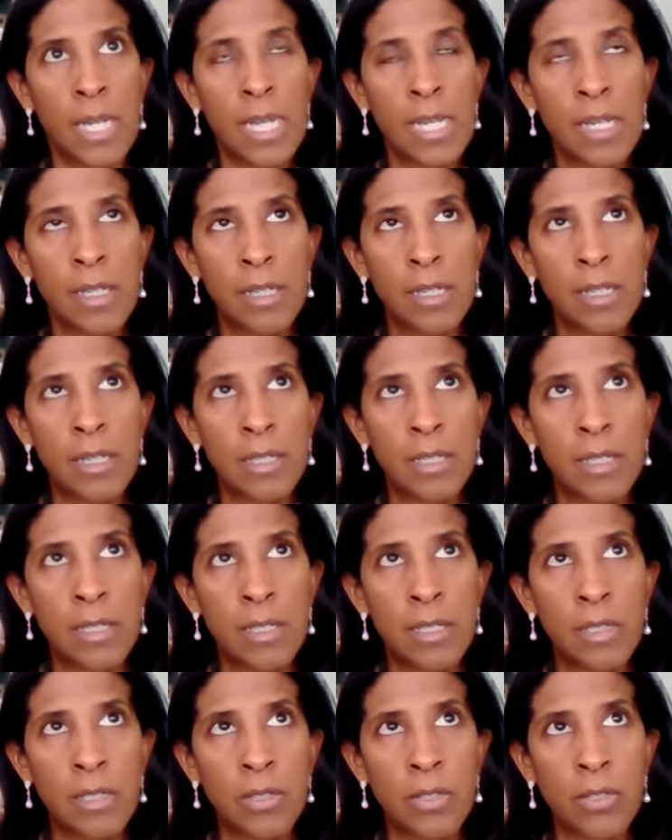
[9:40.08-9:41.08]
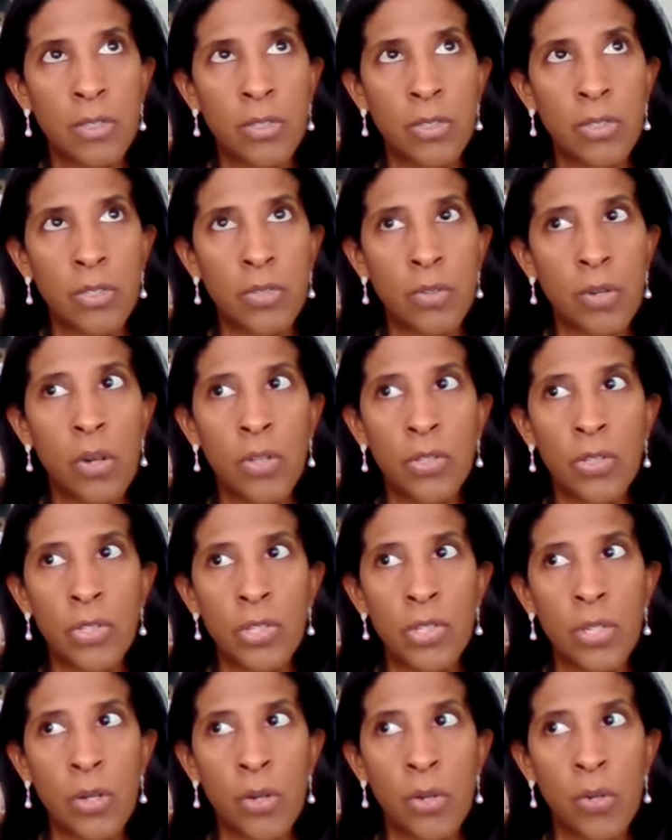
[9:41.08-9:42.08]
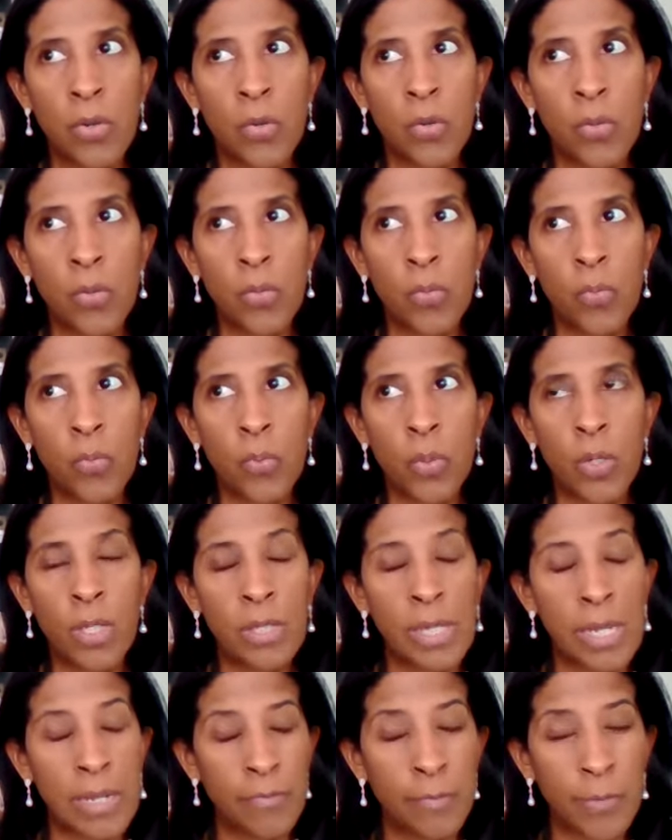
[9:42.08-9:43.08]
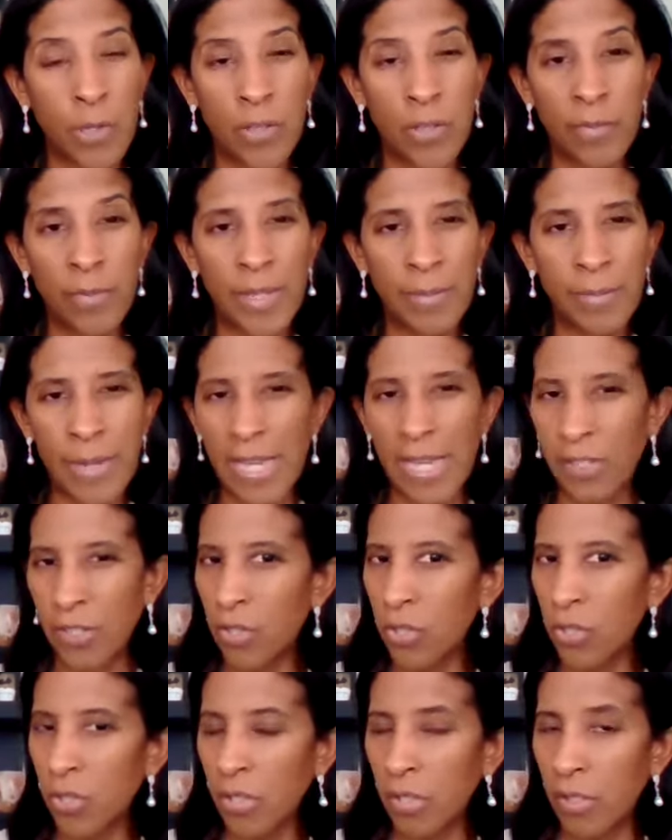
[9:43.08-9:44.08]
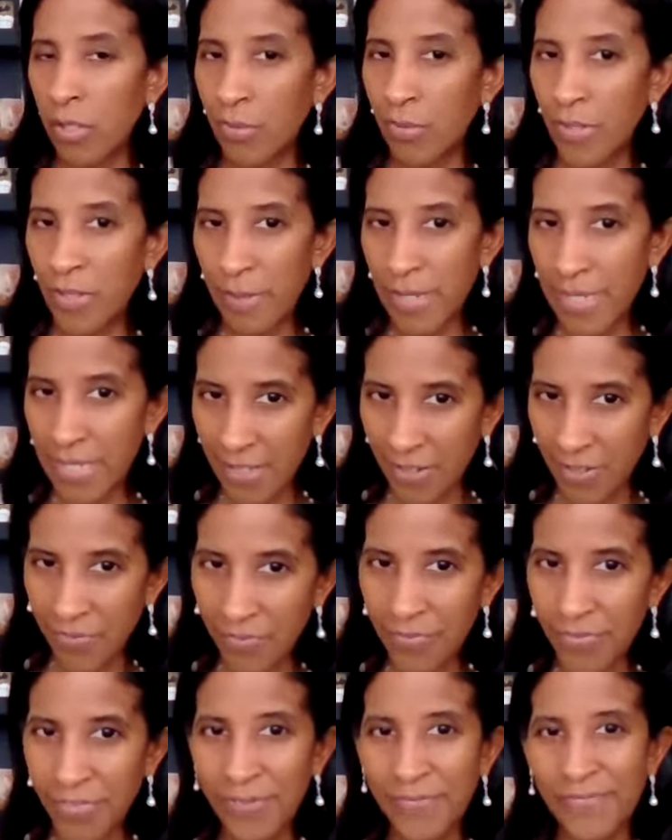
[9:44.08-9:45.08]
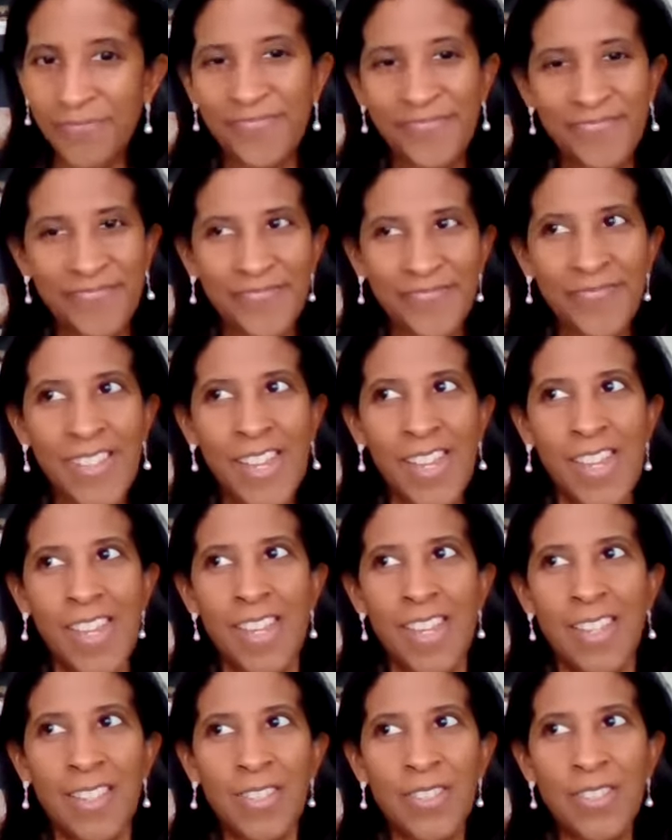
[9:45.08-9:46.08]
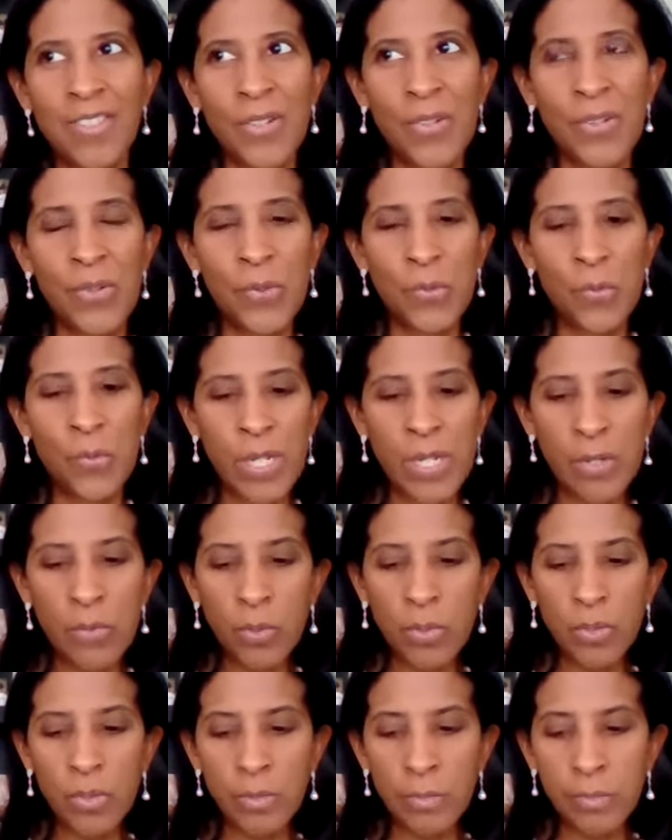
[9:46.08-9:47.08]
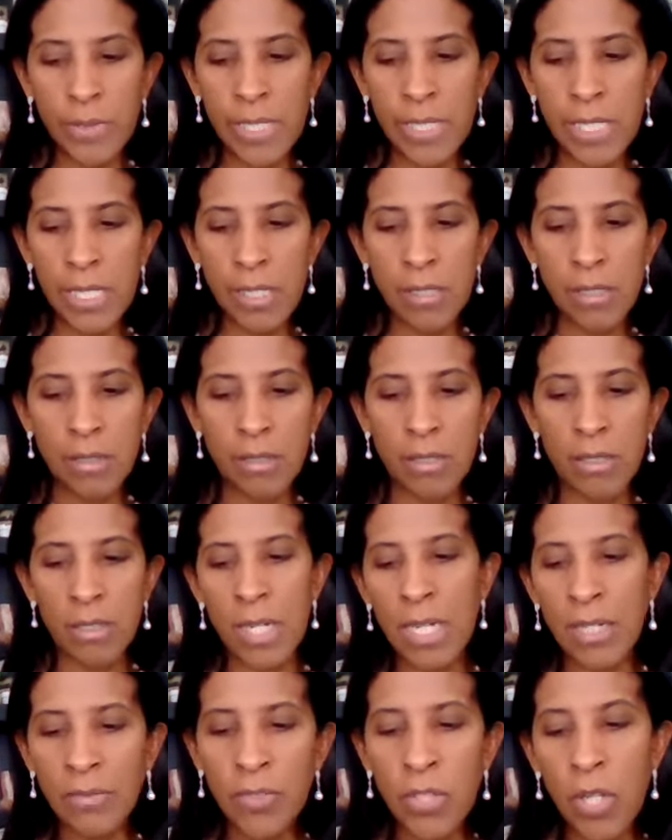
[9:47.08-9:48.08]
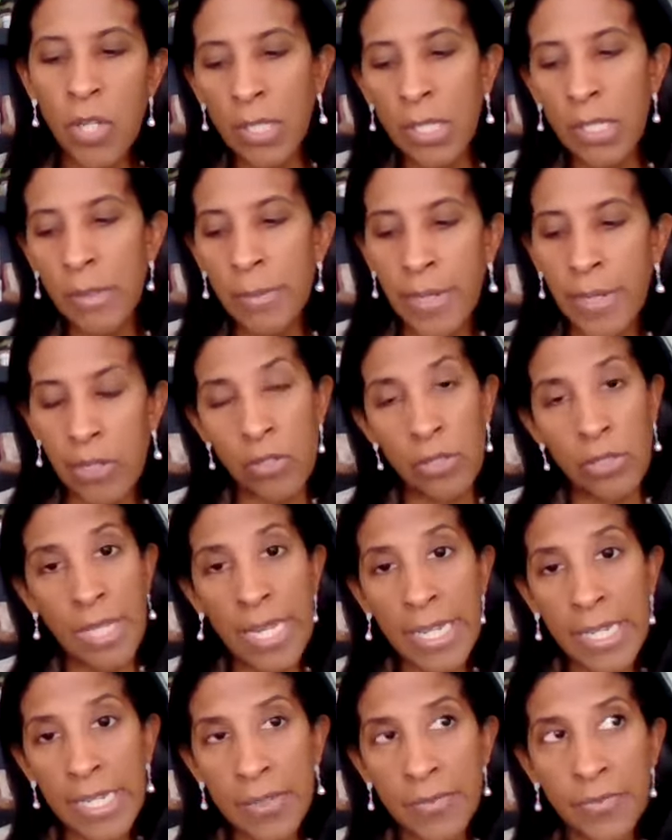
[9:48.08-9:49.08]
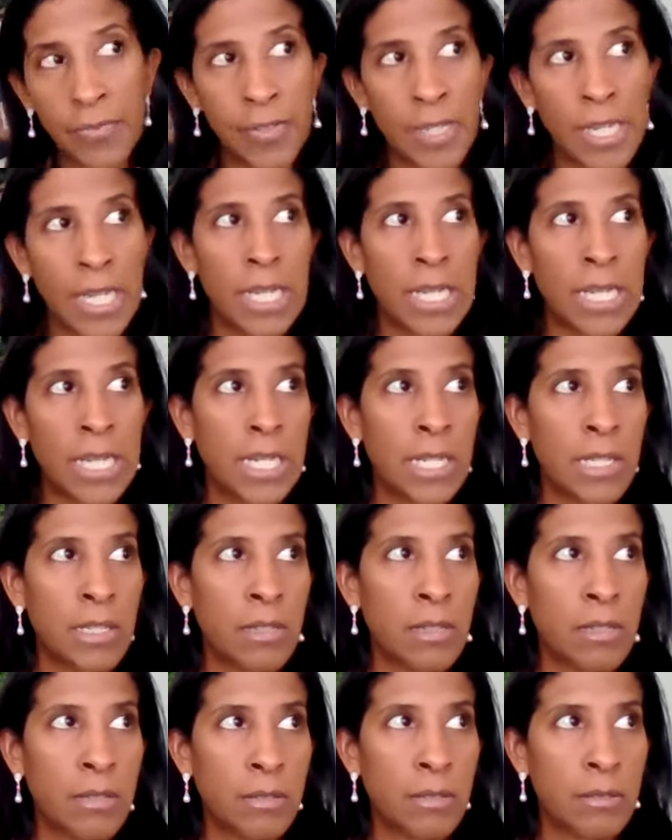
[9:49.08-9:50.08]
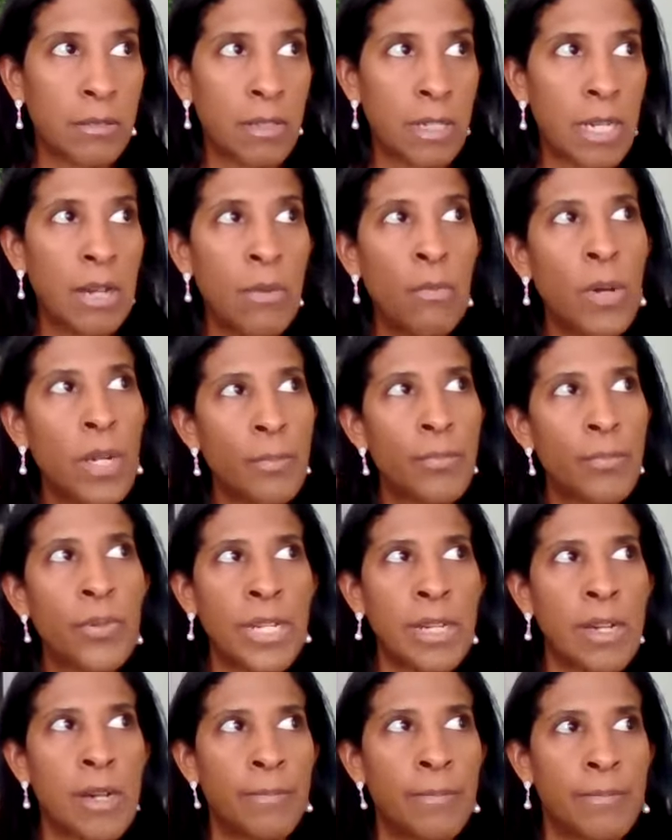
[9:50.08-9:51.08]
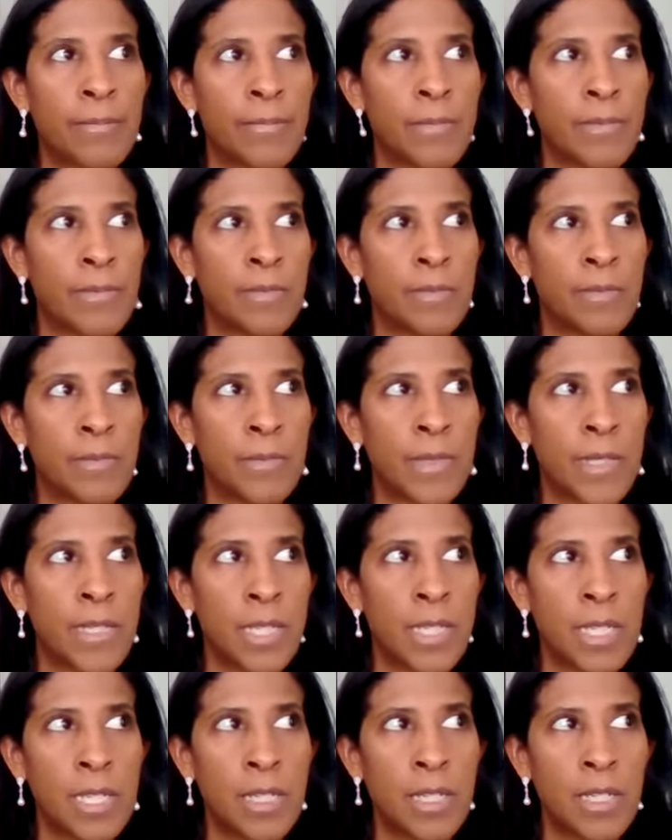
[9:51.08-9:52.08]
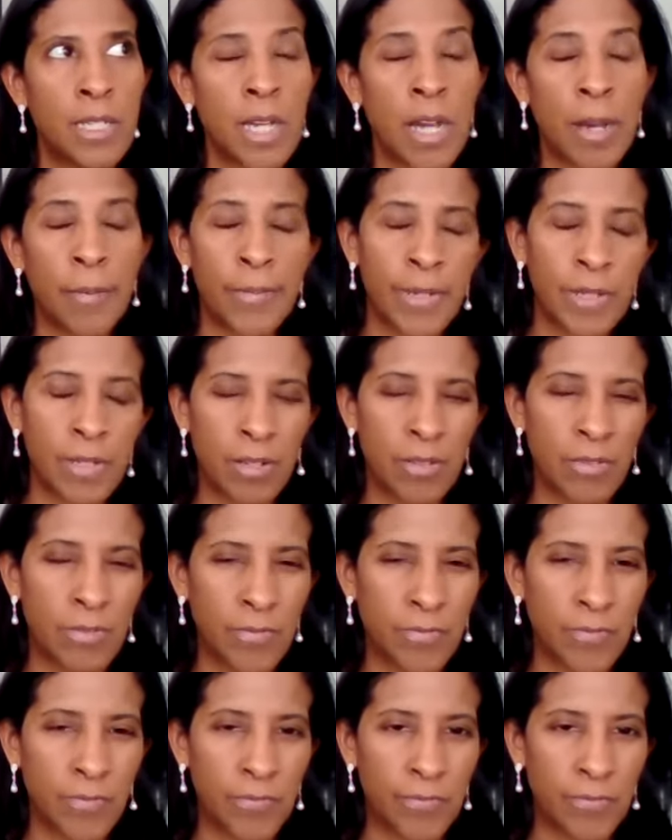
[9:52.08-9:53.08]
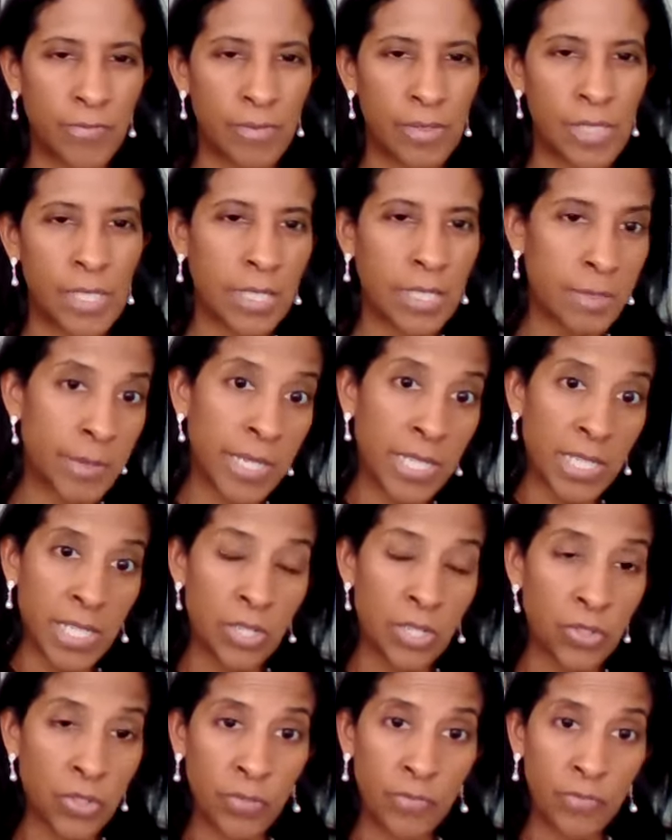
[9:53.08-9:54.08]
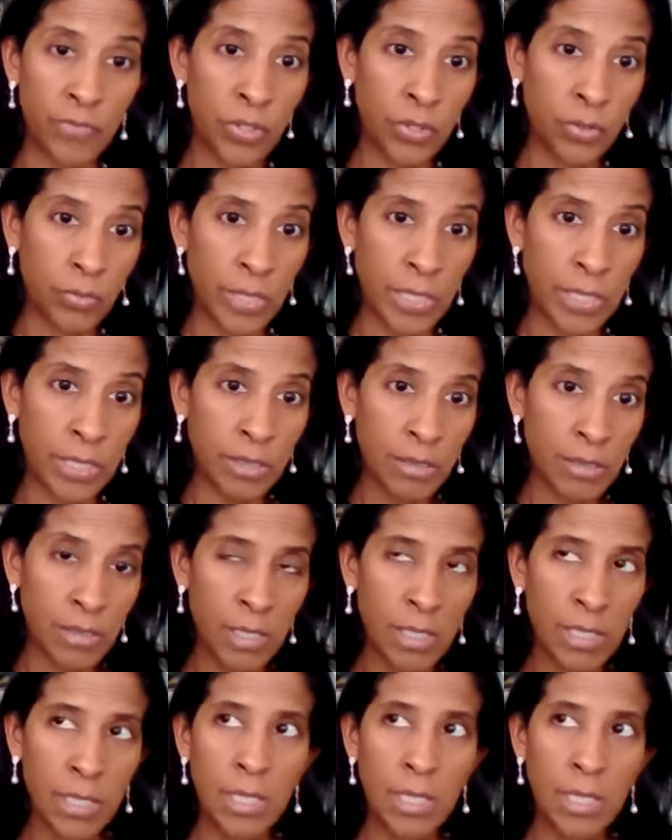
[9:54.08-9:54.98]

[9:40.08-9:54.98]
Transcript: And also a light bulb ambassador along with myself. So we will be kind of talking about her life, and I want to bring up the topic of the expectation of doing